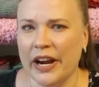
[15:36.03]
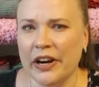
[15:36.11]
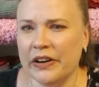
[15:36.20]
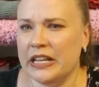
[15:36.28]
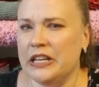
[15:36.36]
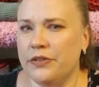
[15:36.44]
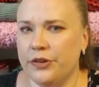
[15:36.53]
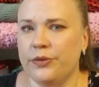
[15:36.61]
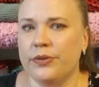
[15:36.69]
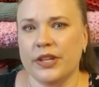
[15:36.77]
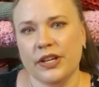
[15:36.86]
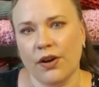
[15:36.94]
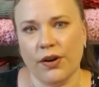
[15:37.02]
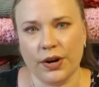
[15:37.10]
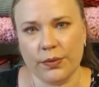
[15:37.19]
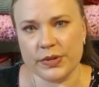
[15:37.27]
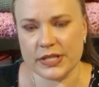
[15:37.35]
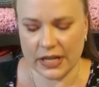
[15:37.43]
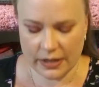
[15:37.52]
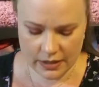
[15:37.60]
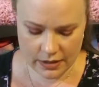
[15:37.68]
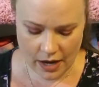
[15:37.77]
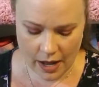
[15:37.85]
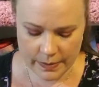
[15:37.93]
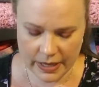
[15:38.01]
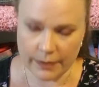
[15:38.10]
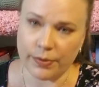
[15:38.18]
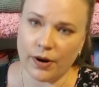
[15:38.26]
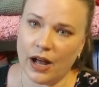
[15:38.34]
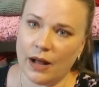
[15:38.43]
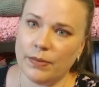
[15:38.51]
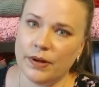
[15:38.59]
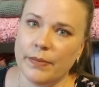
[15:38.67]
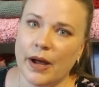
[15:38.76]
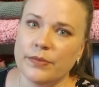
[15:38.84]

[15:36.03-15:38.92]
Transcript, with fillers: I already knew the yarn was going to not be a problem.